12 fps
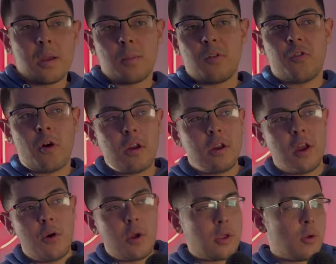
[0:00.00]
before you
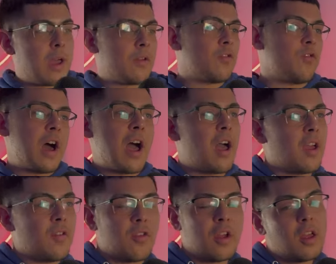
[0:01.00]
know it, you have 5,